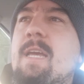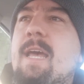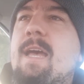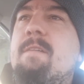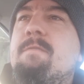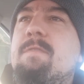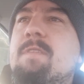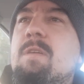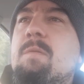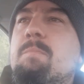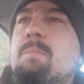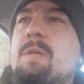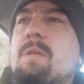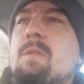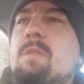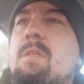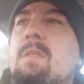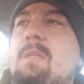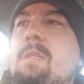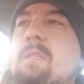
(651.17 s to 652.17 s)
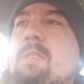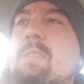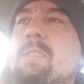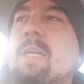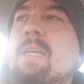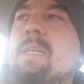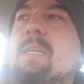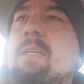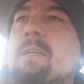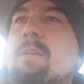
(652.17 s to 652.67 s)
have the ability to
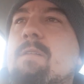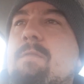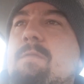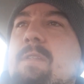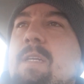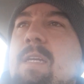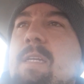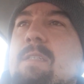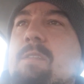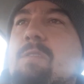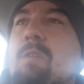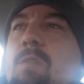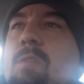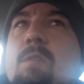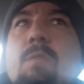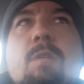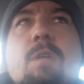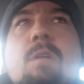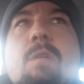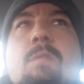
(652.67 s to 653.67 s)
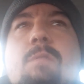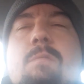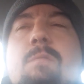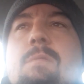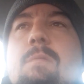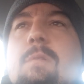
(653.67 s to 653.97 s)
take care of things our own.